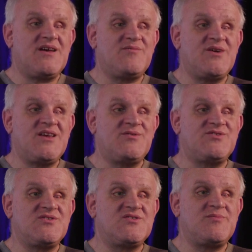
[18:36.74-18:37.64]
been able
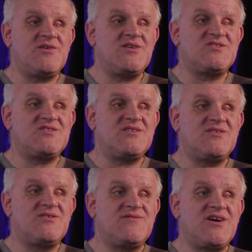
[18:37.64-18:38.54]
to experience,
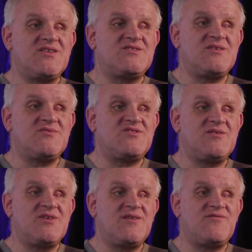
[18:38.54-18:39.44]
I've had
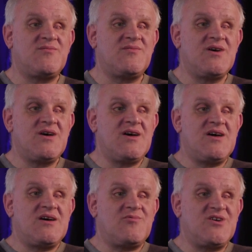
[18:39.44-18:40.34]
somebody from
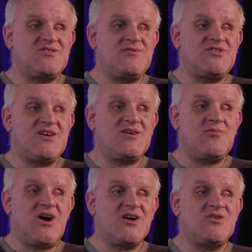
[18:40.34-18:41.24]
Westview take a
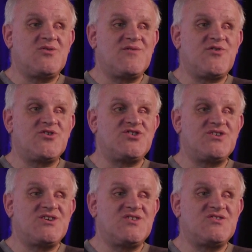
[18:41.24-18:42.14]
walk who
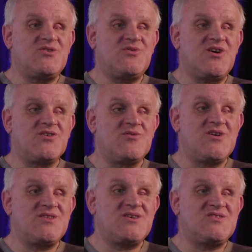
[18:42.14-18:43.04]
unfortunately is no longer
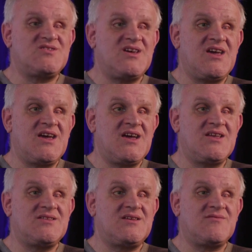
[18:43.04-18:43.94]
with us,
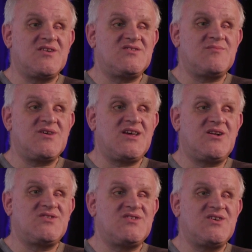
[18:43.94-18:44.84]
and then I've got somebody
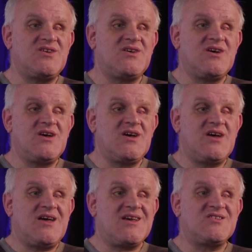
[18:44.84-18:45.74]
else,
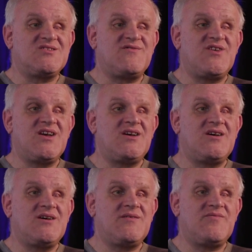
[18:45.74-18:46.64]
I guess a
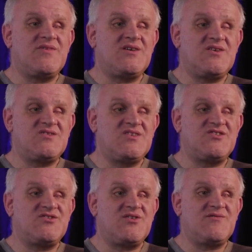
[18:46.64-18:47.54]
friend, a
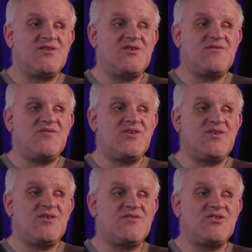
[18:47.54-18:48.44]
sister of
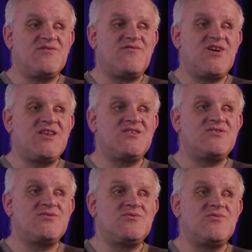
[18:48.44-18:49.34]
a good friend
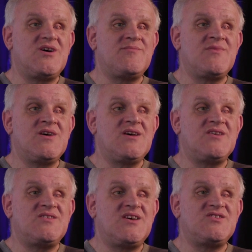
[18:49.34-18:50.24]
who
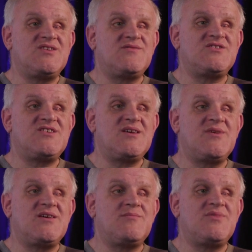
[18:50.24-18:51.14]
is nice enough to take
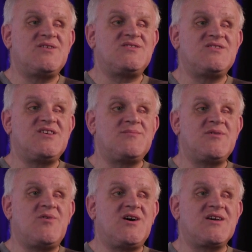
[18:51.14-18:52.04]
me
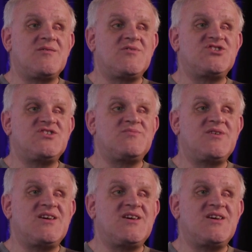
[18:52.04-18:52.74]
walking when she's